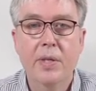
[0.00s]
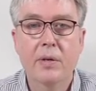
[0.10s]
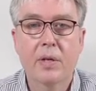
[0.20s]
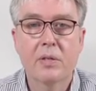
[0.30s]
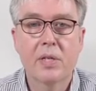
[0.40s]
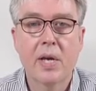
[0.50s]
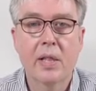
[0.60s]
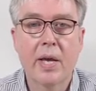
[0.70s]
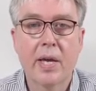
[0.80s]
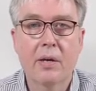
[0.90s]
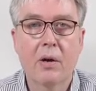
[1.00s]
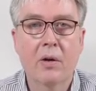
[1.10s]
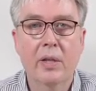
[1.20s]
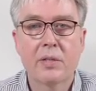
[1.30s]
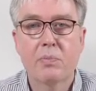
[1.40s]
You could say like,
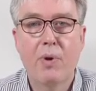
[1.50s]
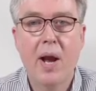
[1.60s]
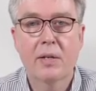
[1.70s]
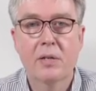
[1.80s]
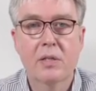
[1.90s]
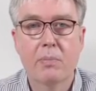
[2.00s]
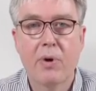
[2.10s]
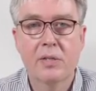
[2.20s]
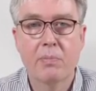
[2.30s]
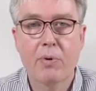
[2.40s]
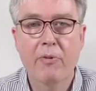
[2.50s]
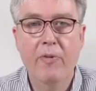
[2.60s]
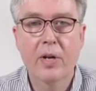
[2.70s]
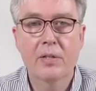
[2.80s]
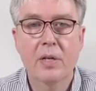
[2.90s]
uh, let's practice the present
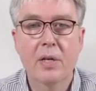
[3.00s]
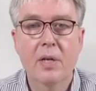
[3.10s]
perfect.